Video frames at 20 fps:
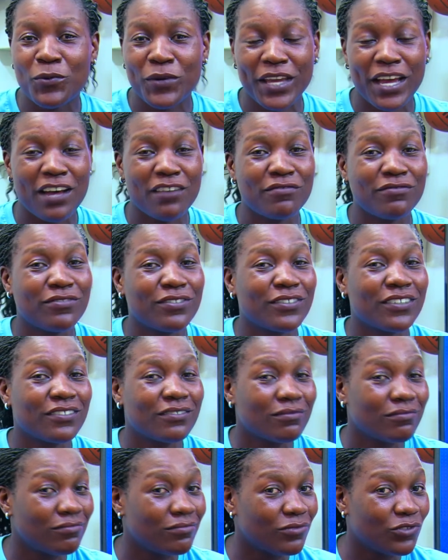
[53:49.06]
we have
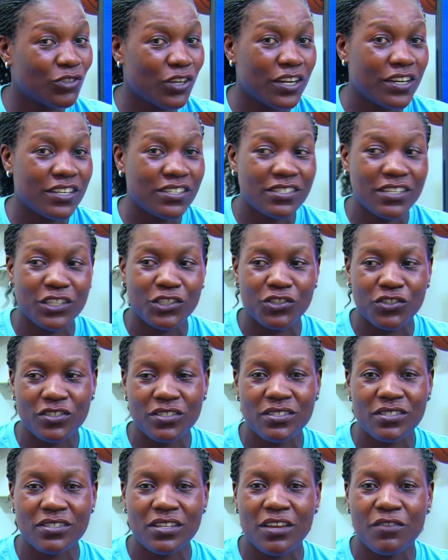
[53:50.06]
training
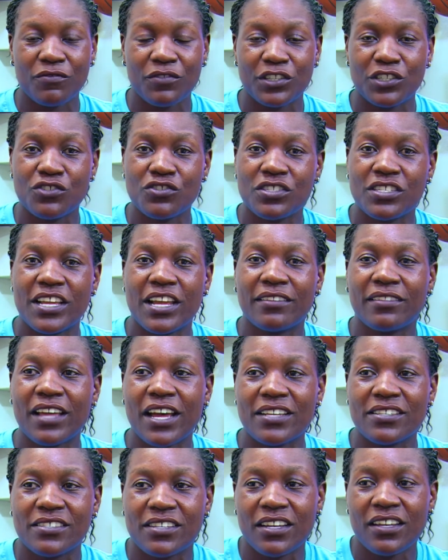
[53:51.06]
sessions every Tuesday and
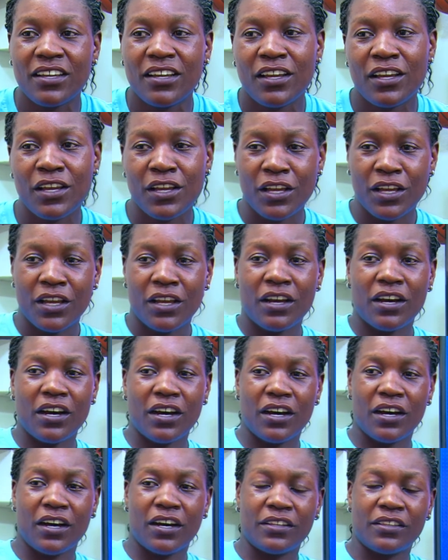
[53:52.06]
Thursday.
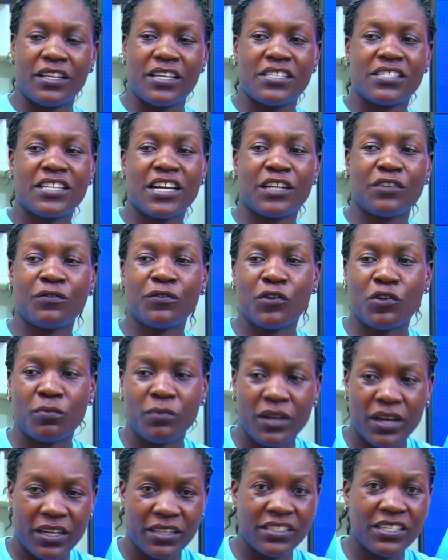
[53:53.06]
They start from
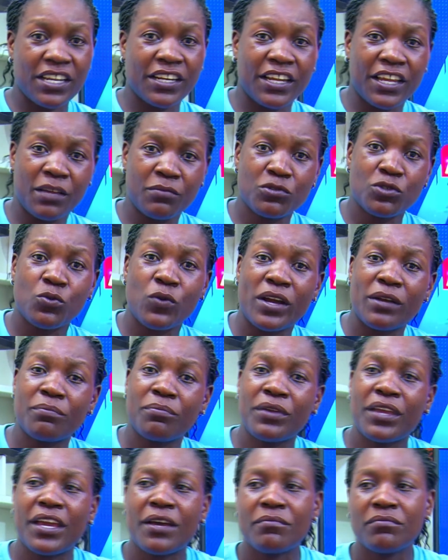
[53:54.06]
10 a.m. to 1
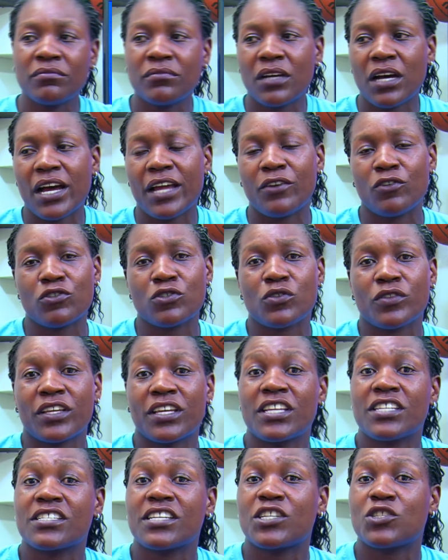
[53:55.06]
p.m. and also the
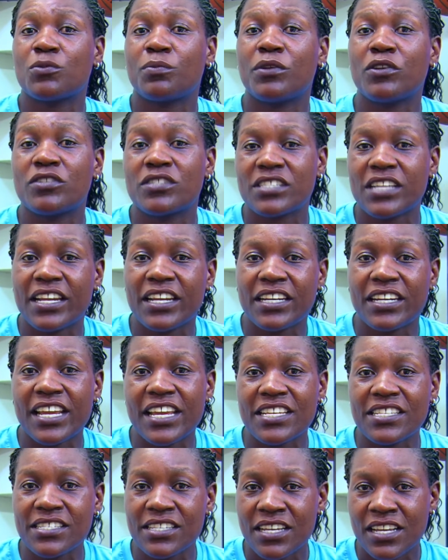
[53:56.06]
kids get to play on
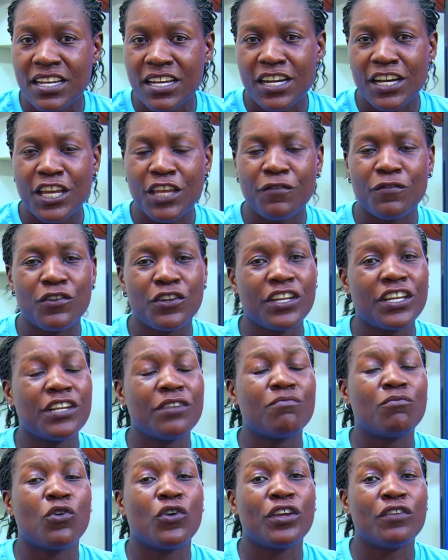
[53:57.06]
Saturdays. If you need
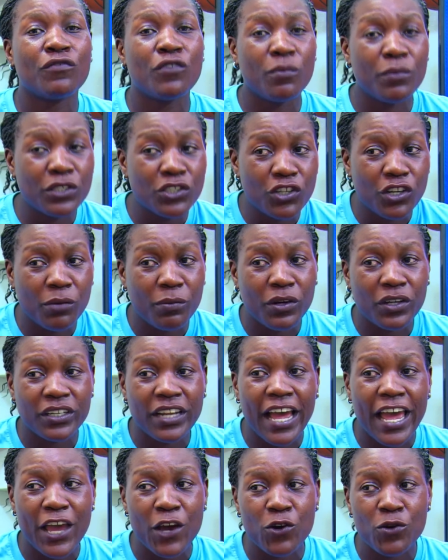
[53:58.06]
more information about
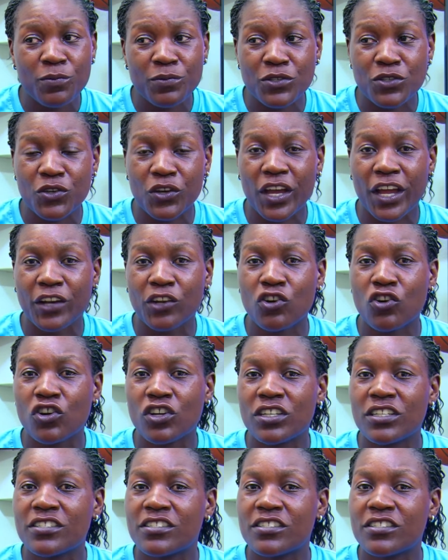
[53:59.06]
Ihoops, you can call